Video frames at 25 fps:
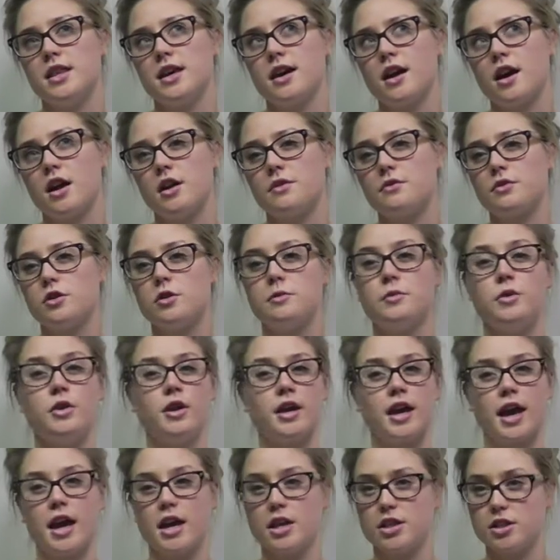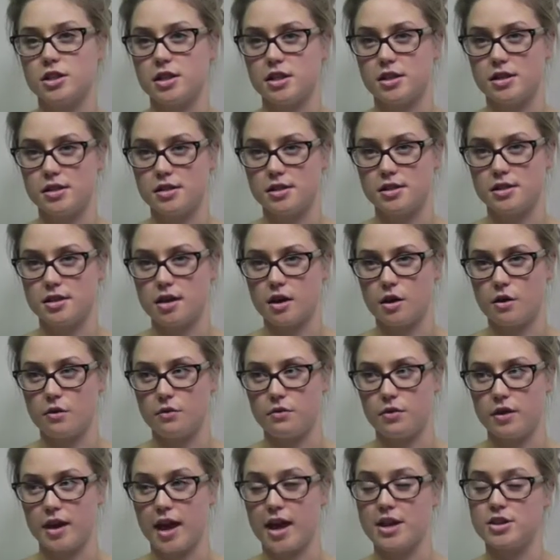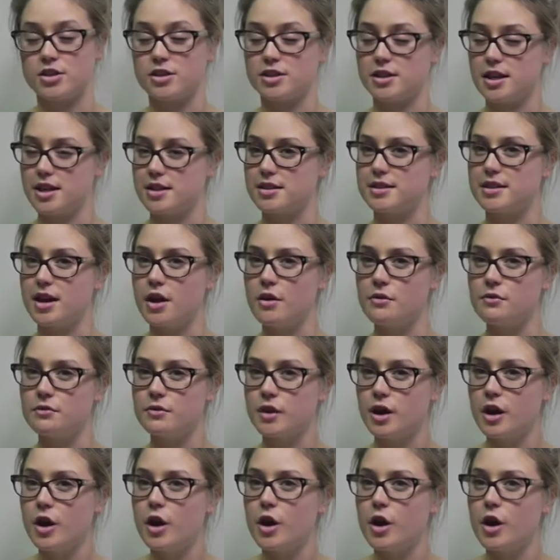the kind of communications of the agency itself.